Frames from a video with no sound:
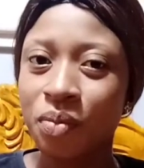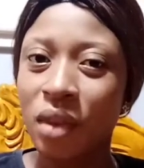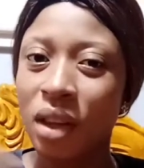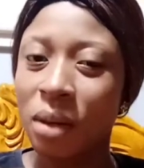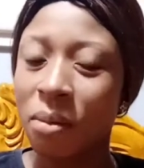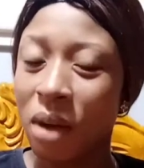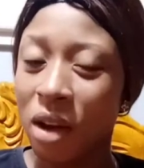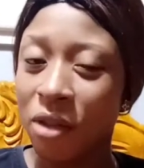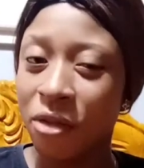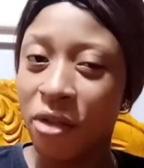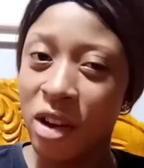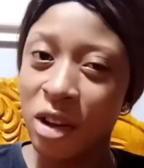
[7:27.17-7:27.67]
in
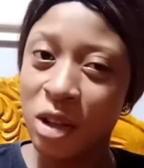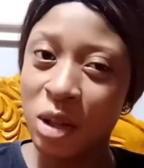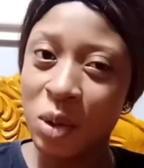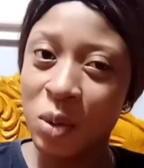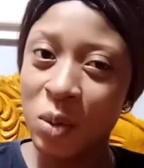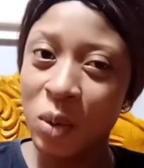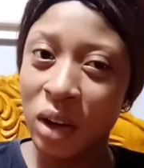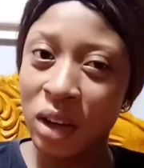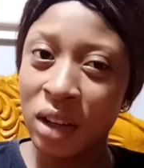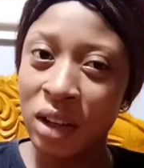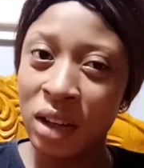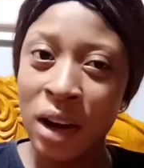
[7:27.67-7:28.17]
my first
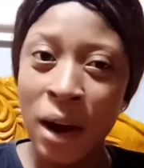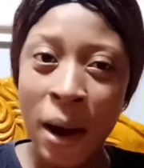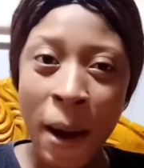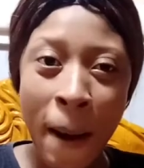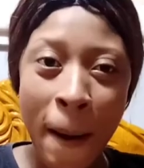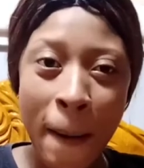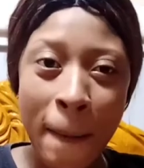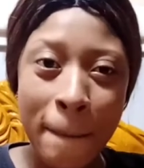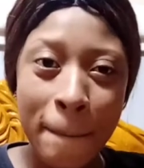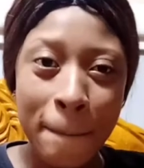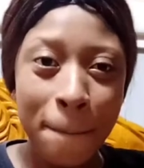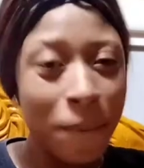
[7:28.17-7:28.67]
one.
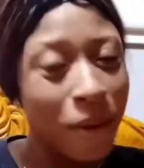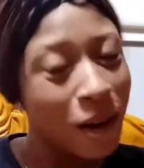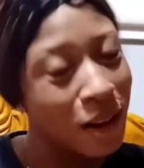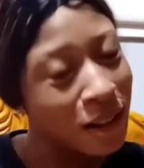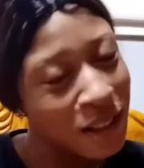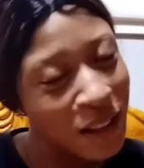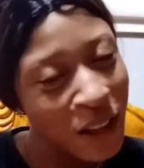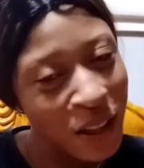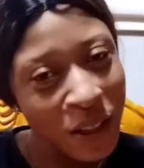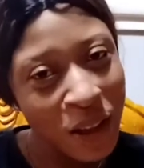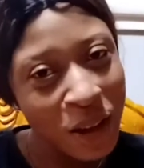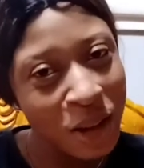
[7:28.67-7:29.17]

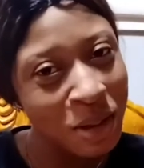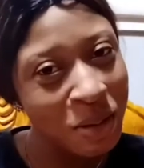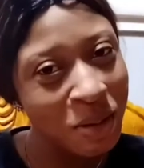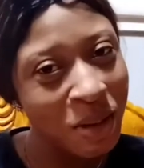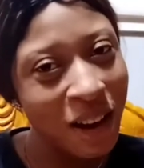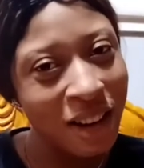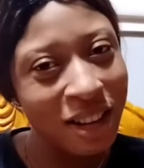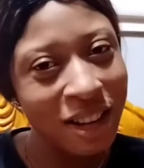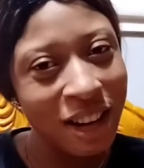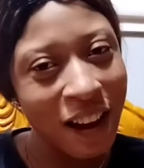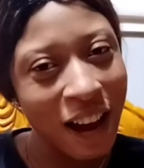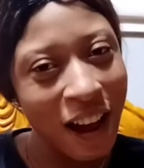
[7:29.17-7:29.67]
But in this
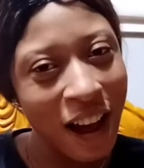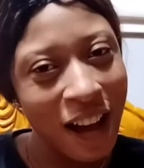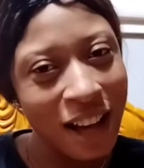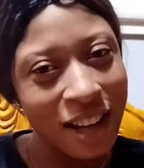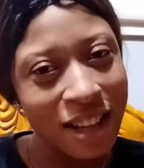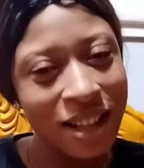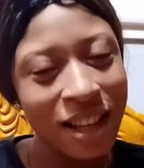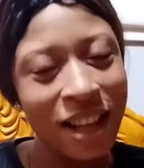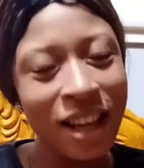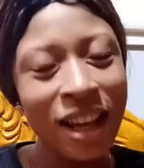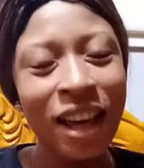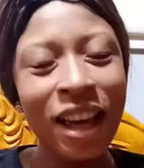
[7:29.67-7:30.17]
one,
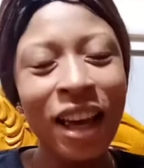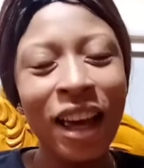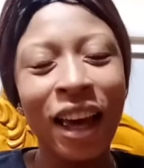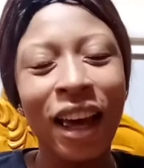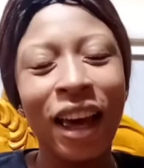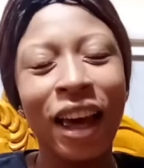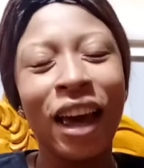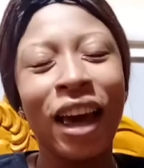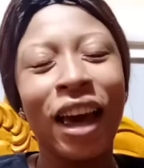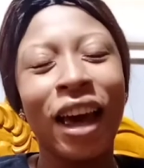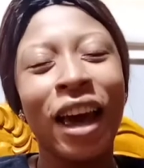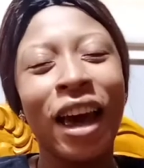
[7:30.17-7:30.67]
guys,
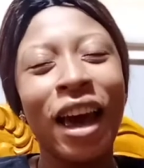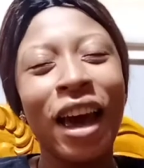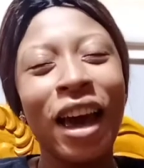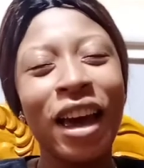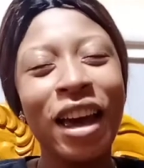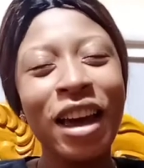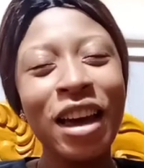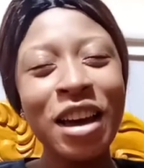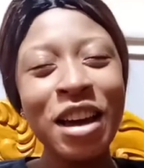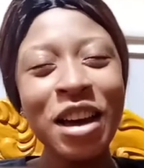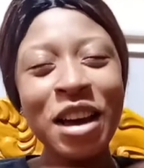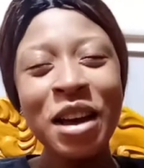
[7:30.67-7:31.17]

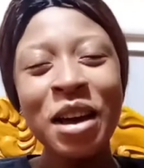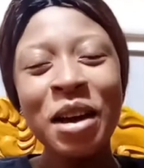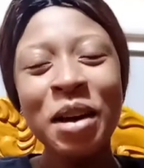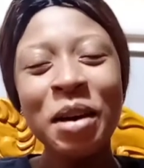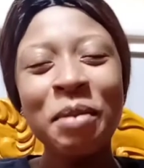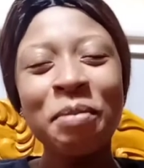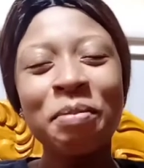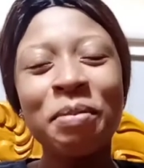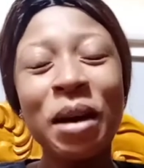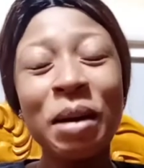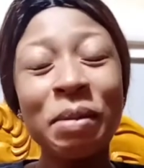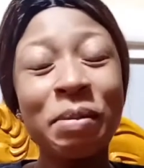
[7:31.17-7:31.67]

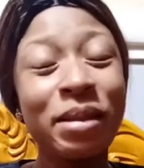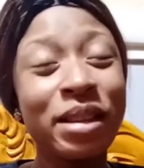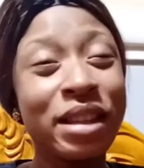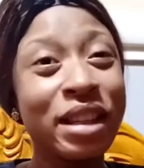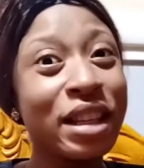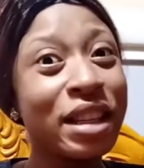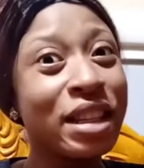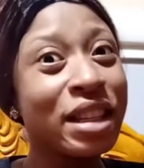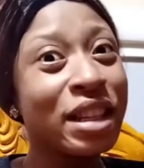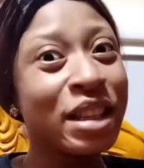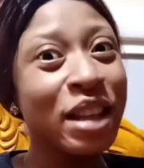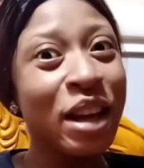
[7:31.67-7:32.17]
baby's
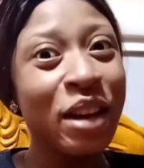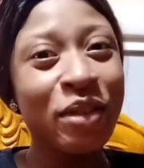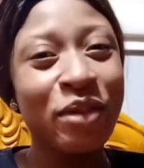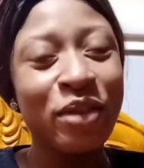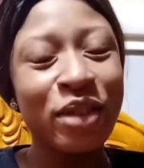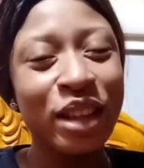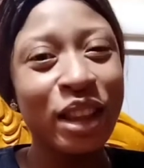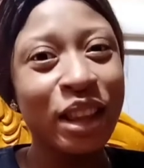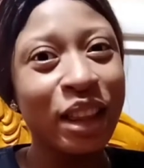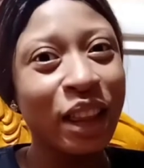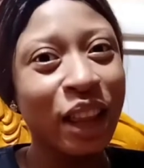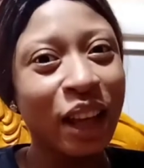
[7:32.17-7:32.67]
eating
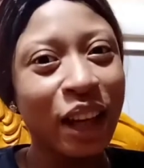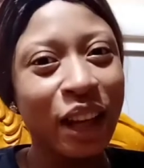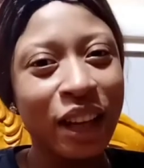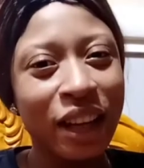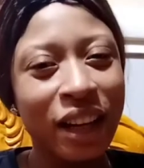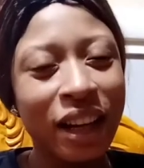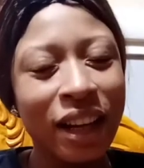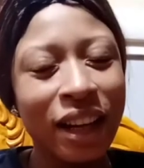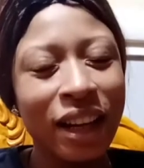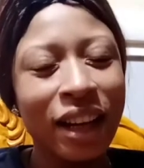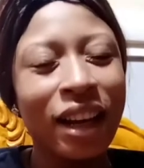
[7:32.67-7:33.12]
everything.